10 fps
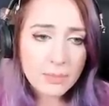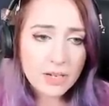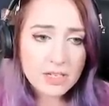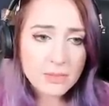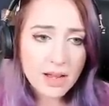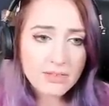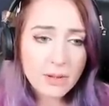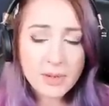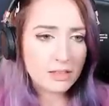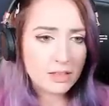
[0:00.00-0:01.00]
because my
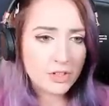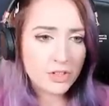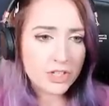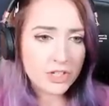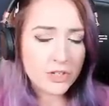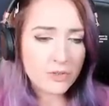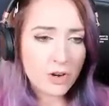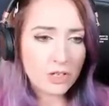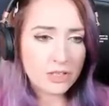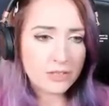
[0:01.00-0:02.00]
family have a tradition of
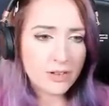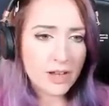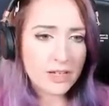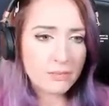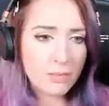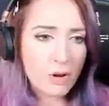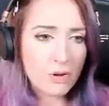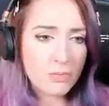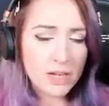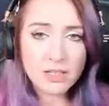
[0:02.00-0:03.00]
calling the
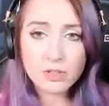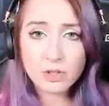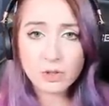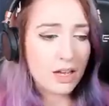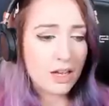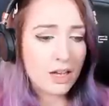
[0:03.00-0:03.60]
firstborn male Joe,